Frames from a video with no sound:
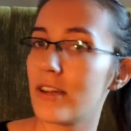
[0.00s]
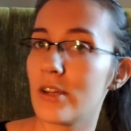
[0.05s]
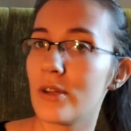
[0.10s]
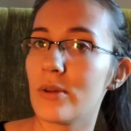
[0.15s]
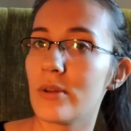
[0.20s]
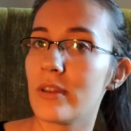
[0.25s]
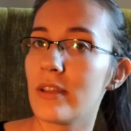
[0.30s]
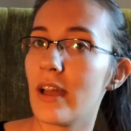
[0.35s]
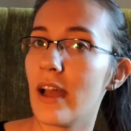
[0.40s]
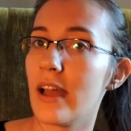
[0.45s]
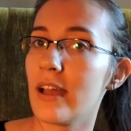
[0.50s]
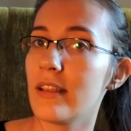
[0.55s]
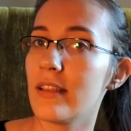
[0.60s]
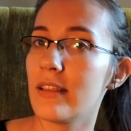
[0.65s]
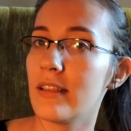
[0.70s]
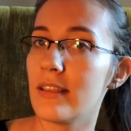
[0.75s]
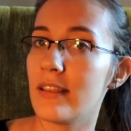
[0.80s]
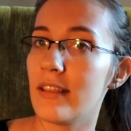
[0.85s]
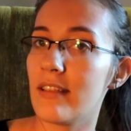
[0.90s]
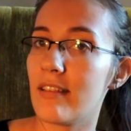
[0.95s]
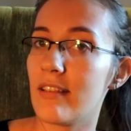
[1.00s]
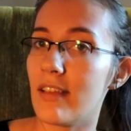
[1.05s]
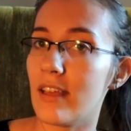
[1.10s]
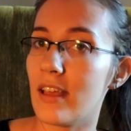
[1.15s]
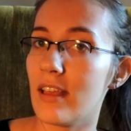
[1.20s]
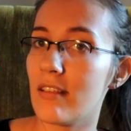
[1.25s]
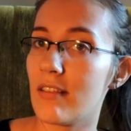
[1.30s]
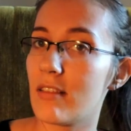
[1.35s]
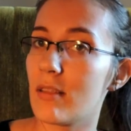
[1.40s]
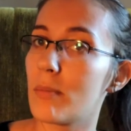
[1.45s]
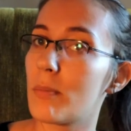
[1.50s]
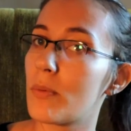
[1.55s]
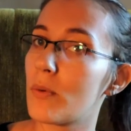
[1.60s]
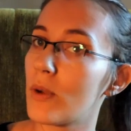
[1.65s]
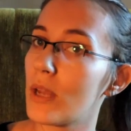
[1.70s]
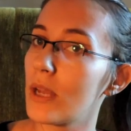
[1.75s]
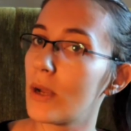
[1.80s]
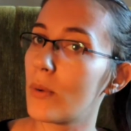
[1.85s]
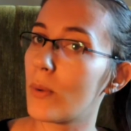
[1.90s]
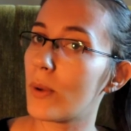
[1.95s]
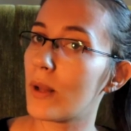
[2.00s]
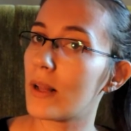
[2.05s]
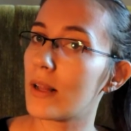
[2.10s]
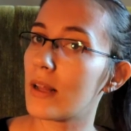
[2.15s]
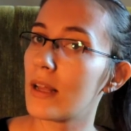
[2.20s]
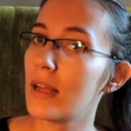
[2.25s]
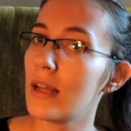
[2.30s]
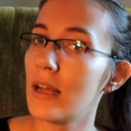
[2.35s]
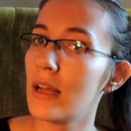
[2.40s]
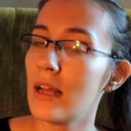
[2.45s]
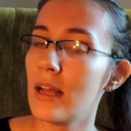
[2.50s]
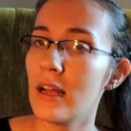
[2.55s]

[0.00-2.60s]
Terry Goodkind. This is the prequel